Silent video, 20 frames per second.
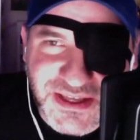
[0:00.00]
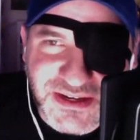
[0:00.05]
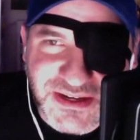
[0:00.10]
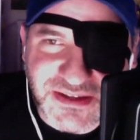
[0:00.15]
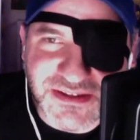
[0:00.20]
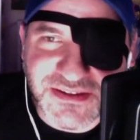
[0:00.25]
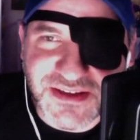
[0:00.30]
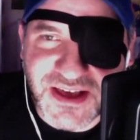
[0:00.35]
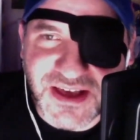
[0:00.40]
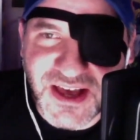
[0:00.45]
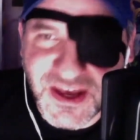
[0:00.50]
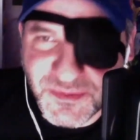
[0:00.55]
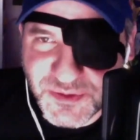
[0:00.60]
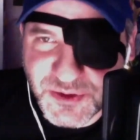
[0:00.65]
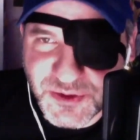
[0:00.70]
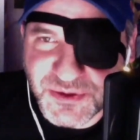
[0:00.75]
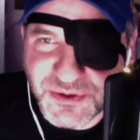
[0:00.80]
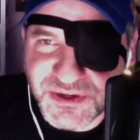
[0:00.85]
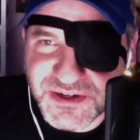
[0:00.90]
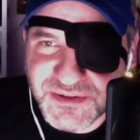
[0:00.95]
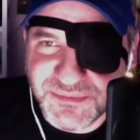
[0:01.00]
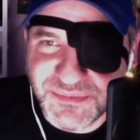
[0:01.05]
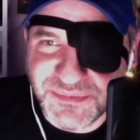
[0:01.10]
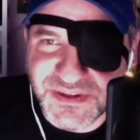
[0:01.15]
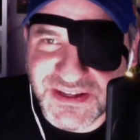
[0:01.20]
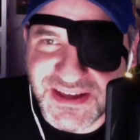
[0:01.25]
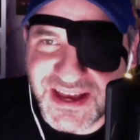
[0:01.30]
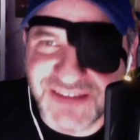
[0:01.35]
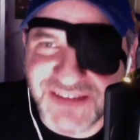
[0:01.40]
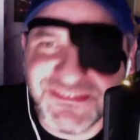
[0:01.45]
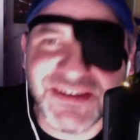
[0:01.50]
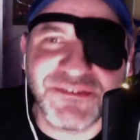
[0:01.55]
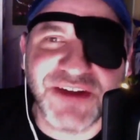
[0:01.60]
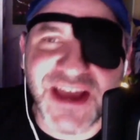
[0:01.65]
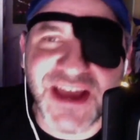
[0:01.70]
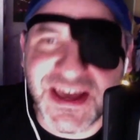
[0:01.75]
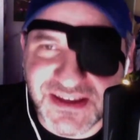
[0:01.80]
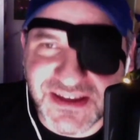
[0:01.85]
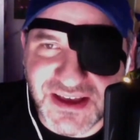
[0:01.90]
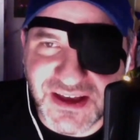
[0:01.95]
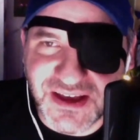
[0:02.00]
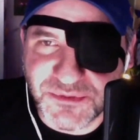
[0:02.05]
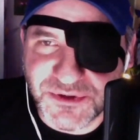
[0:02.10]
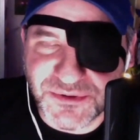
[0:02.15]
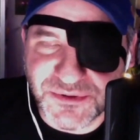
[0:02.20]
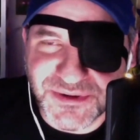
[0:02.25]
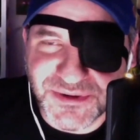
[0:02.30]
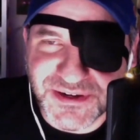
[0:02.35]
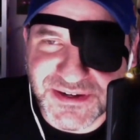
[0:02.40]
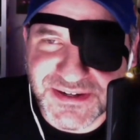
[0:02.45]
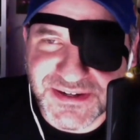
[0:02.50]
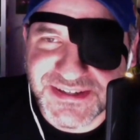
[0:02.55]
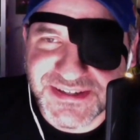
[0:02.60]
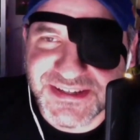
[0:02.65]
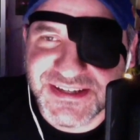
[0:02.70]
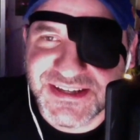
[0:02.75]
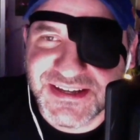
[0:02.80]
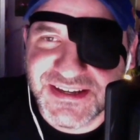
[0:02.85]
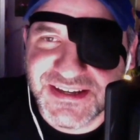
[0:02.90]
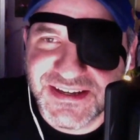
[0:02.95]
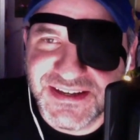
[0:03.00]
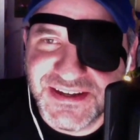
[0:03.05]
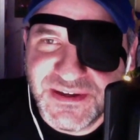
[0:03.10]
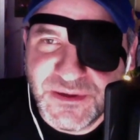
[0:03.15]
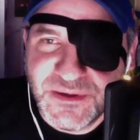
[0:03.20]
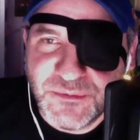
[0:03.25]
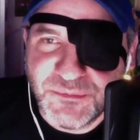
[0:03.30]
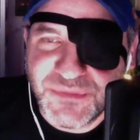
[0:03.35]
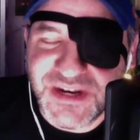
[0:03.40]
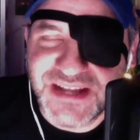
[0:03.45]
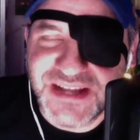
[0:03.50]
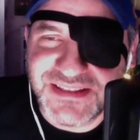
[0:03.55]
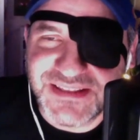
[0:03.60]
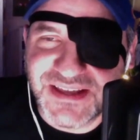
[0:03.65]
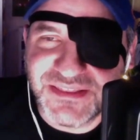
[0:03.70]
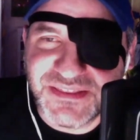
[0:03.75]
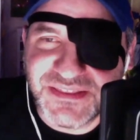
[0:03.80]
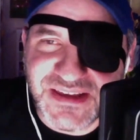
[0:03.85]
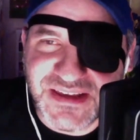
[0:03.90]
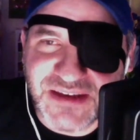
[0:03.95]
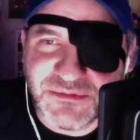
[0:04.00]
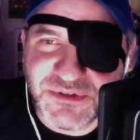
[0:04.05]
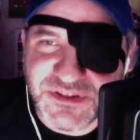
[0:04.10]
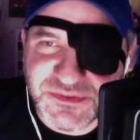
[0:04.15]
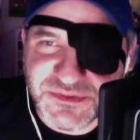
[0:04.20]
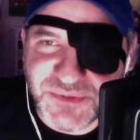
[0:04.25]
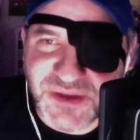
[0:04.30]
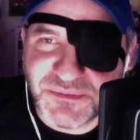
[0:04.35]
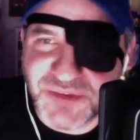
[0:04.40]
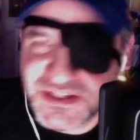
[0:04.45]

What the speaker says: get a Commodore, but I've never had a Commodore. But I think I would spend